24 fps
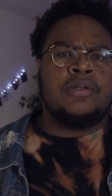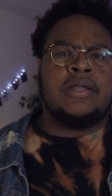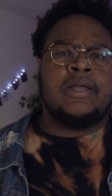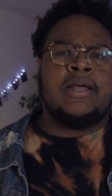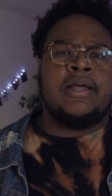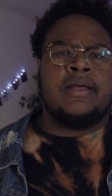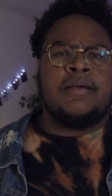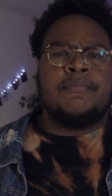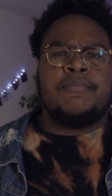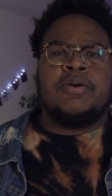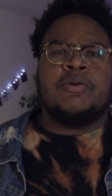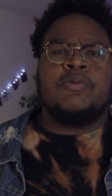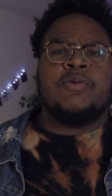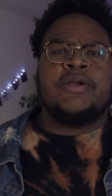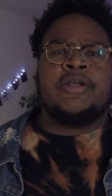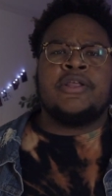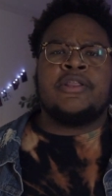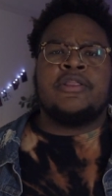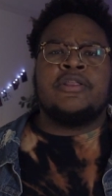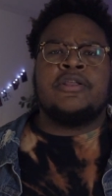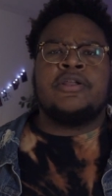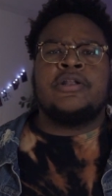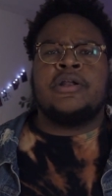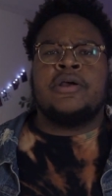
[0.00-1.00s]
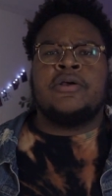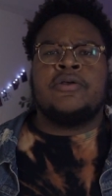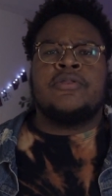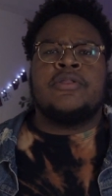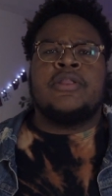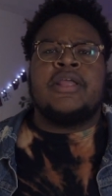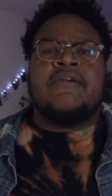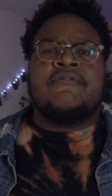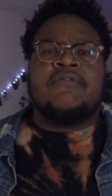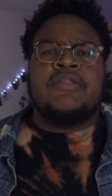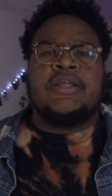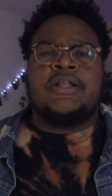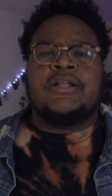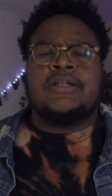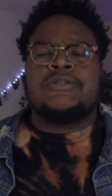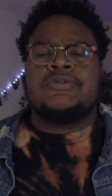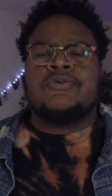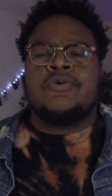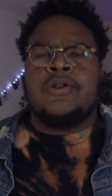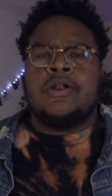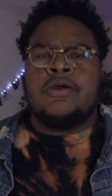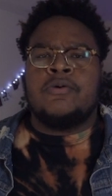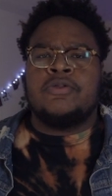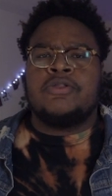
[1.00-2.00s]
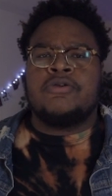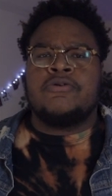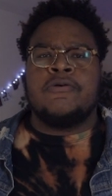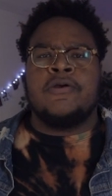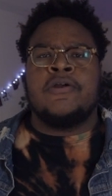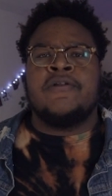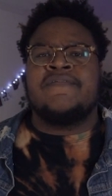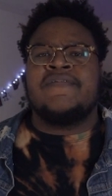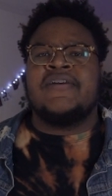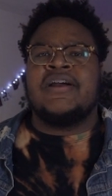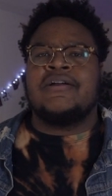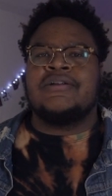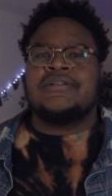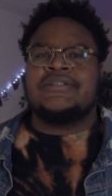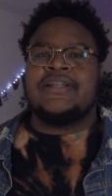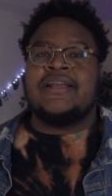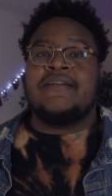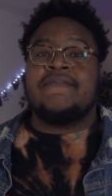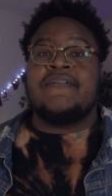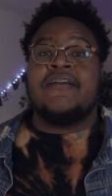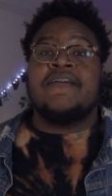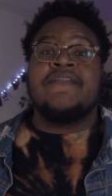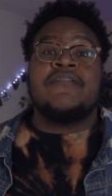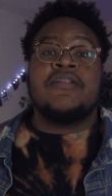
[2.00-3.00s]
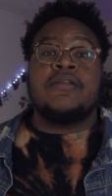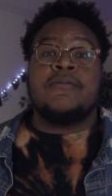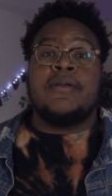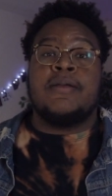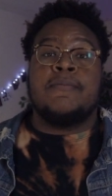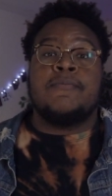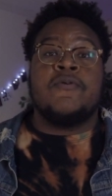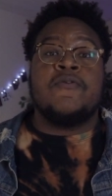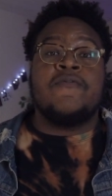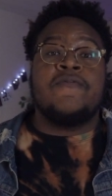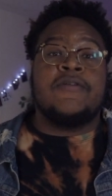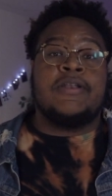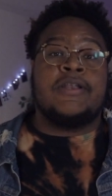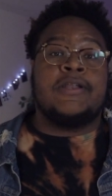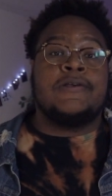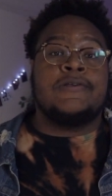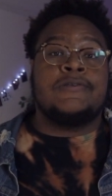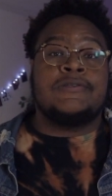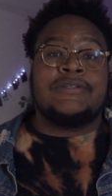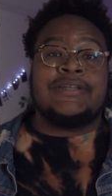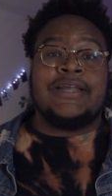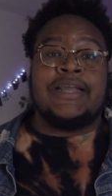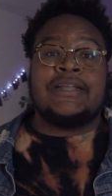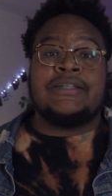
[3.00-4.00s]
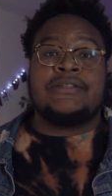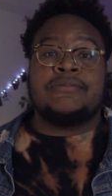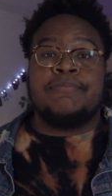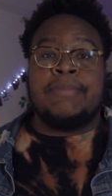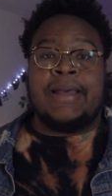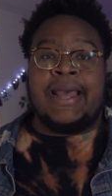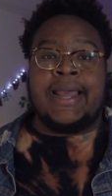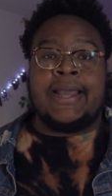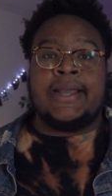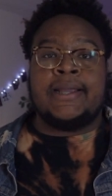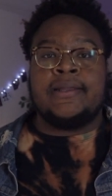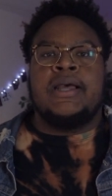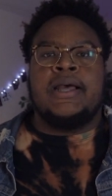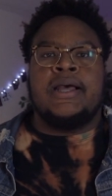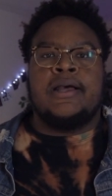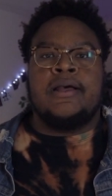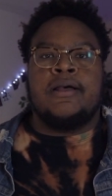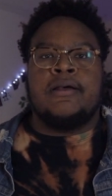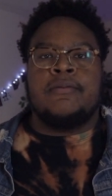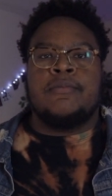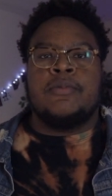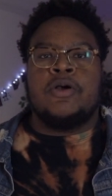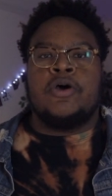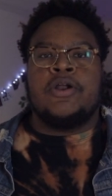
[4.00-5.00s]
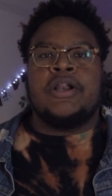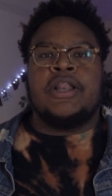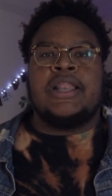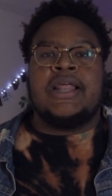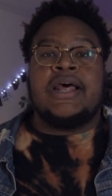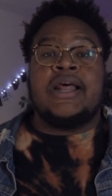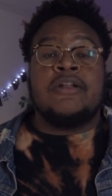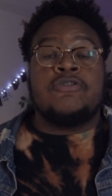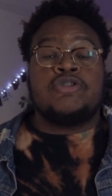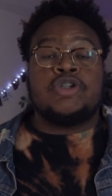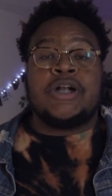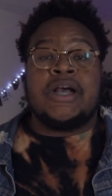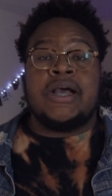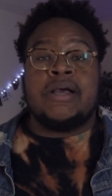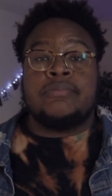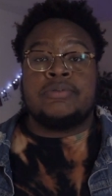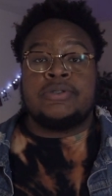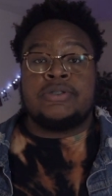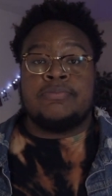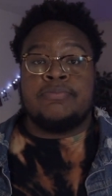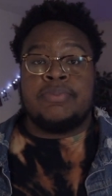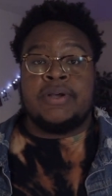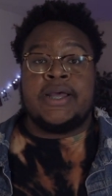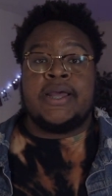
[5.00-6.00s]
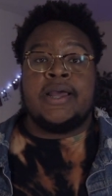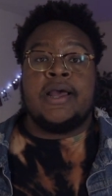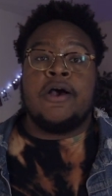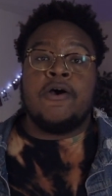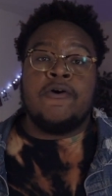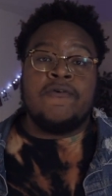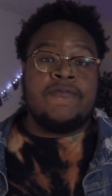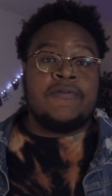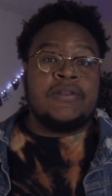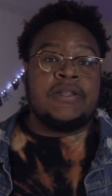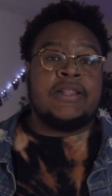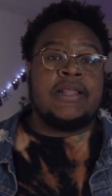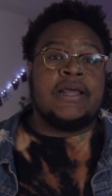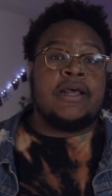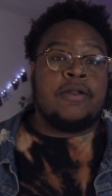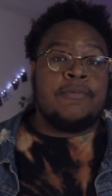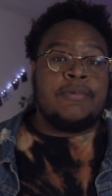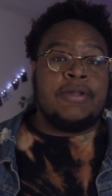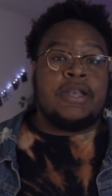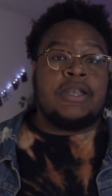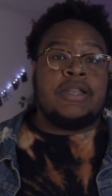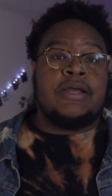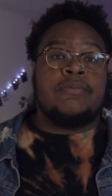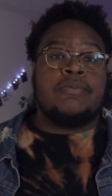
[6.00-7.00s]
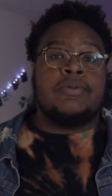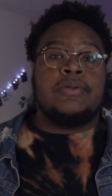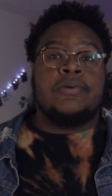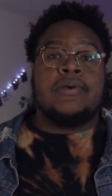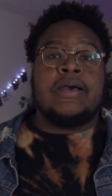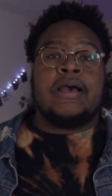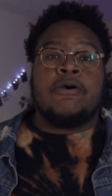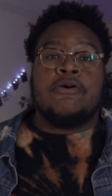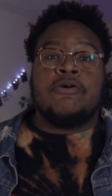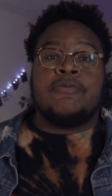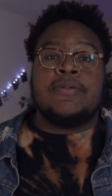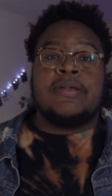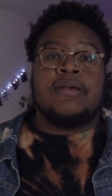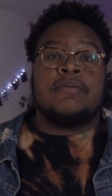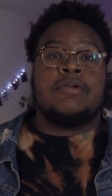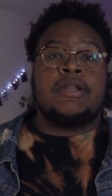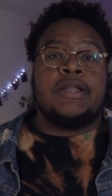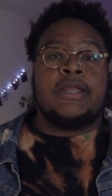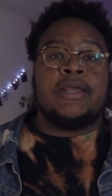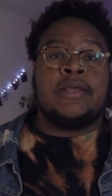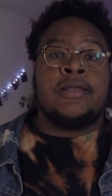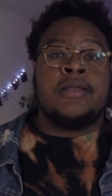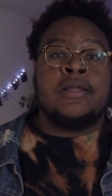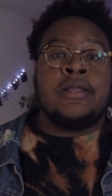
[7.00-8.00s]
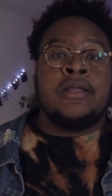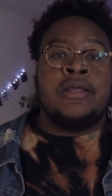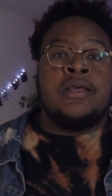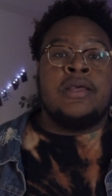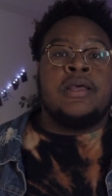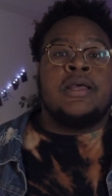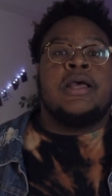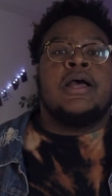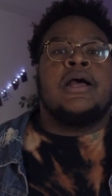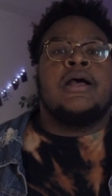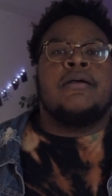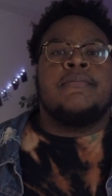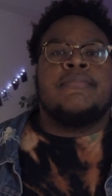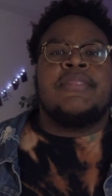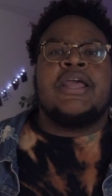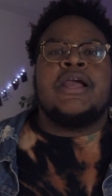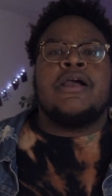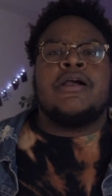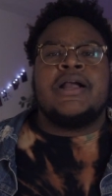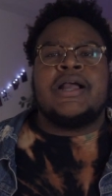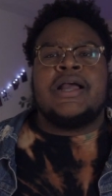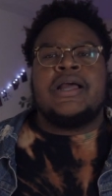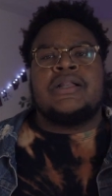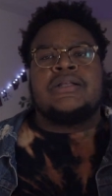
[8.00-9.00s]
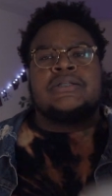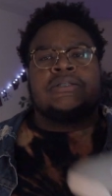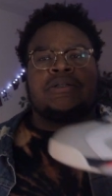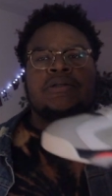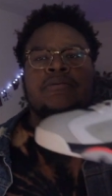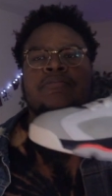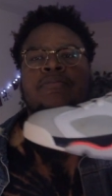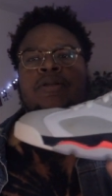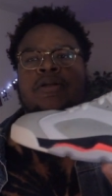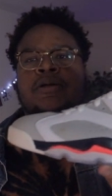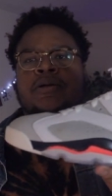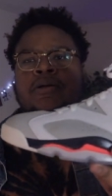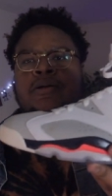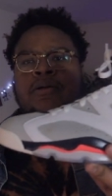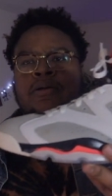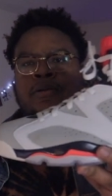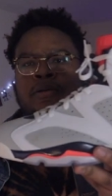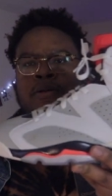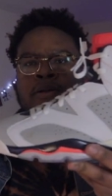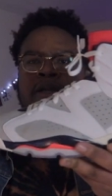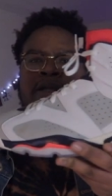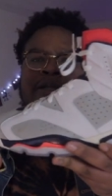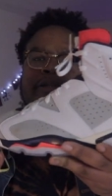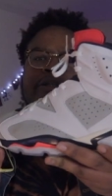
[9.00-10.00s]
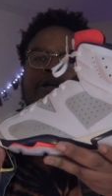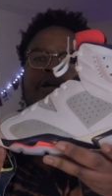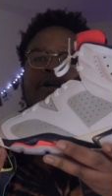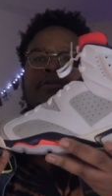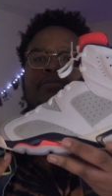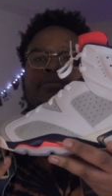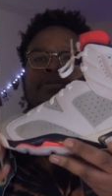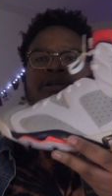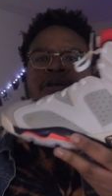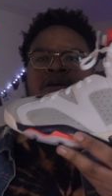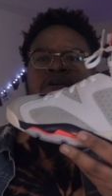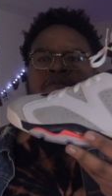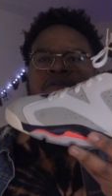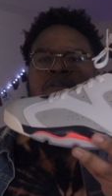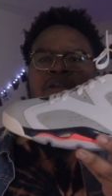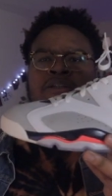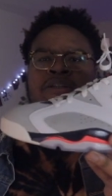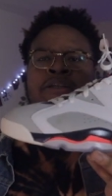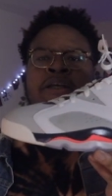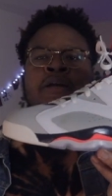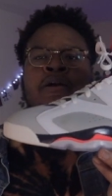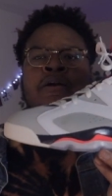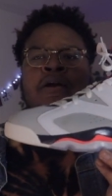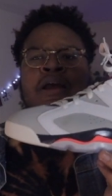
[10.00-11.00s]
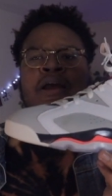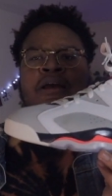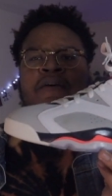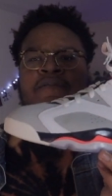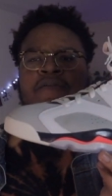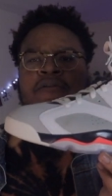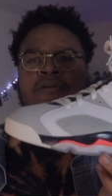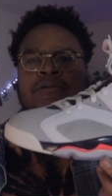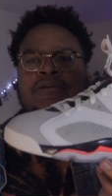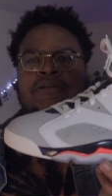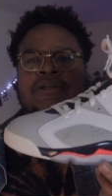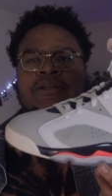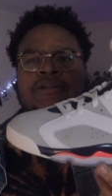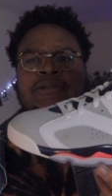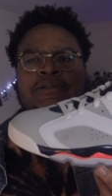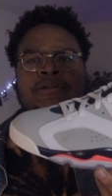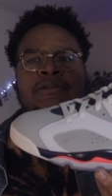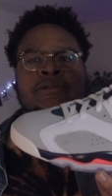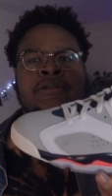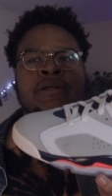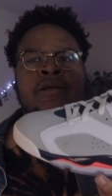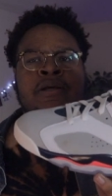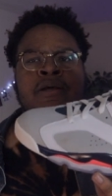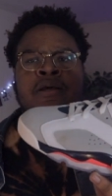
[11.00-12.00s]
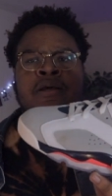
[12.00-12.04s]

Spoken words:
but with everything that's going on with the coronavirus, they've definitely been moving those dates back on a lot of drops, but hopefully that'll be a W I will be able to get. They are kind of similar in terms of the Tinker Hatfield 6s.